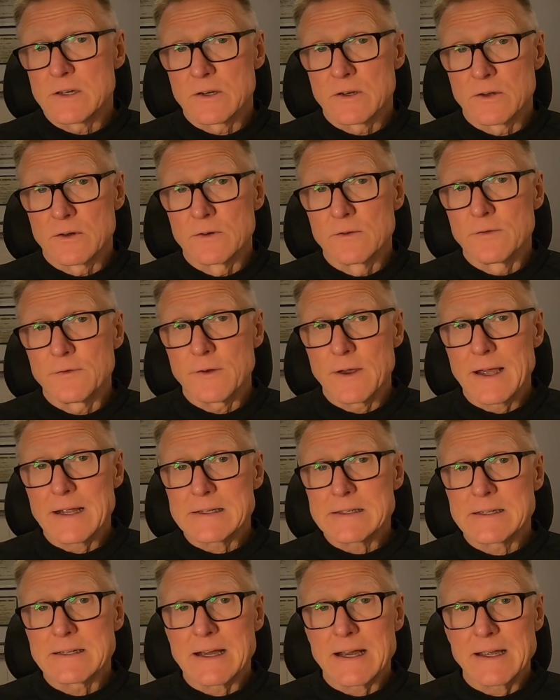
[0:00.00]

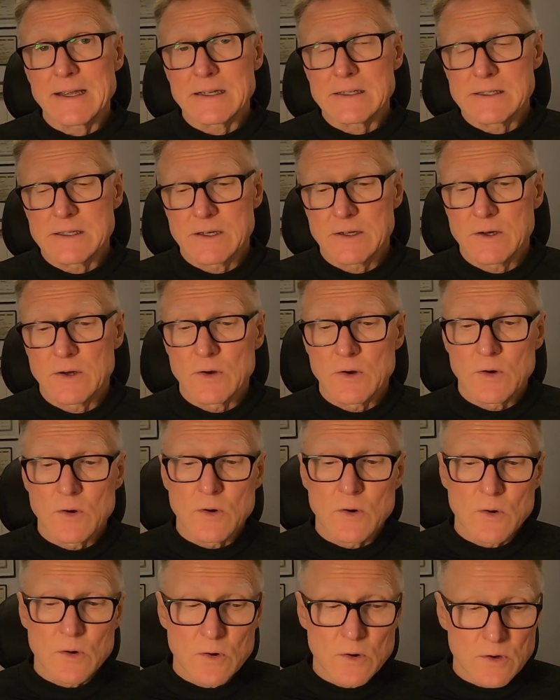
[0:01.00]
low-fat diet
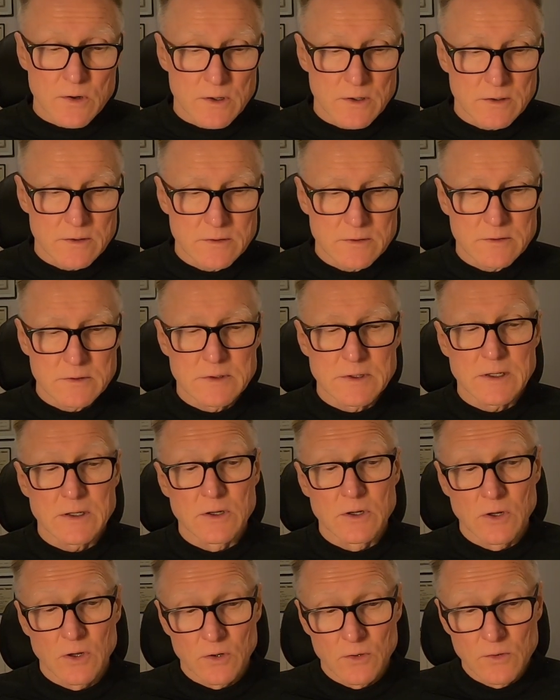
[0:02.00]
or on a
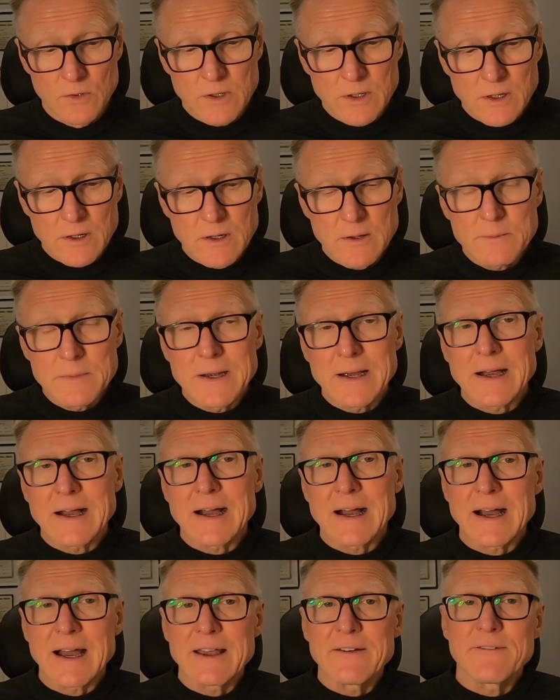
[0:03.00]
low-carb,
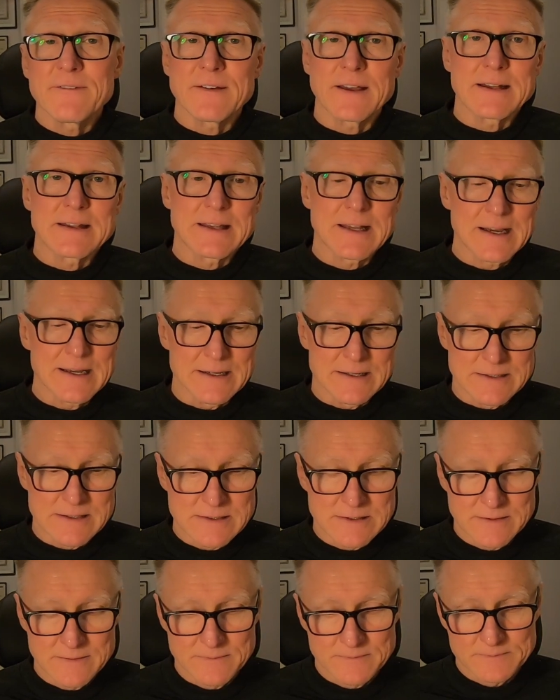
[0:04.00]
high-fat
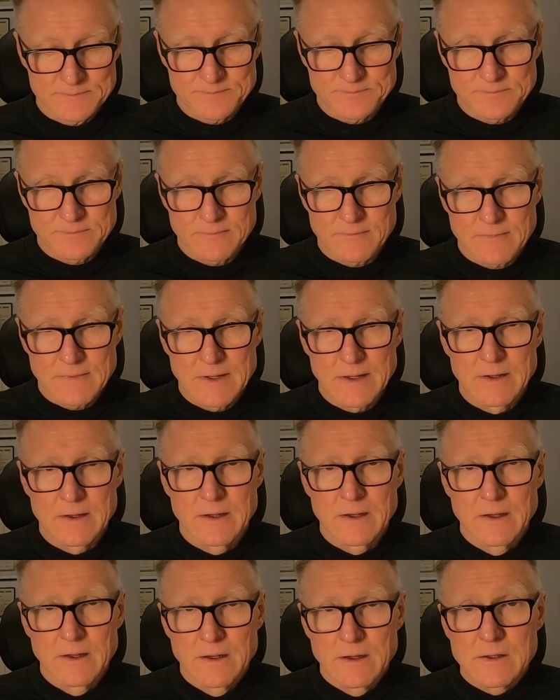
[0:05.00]
diet.
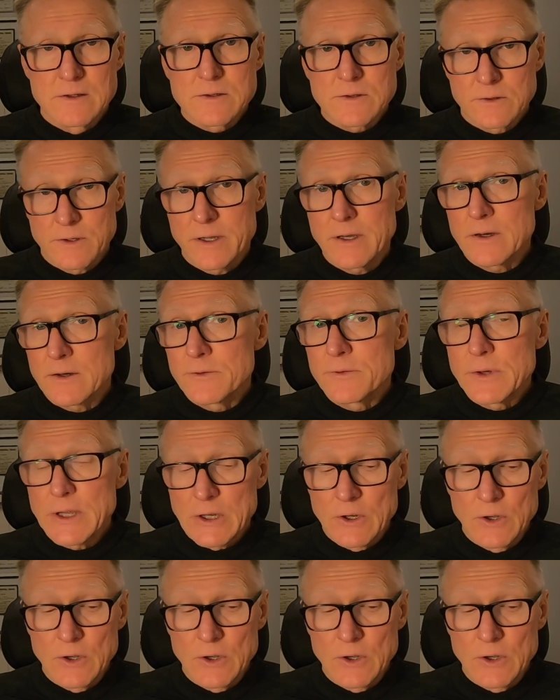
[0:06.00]
So here we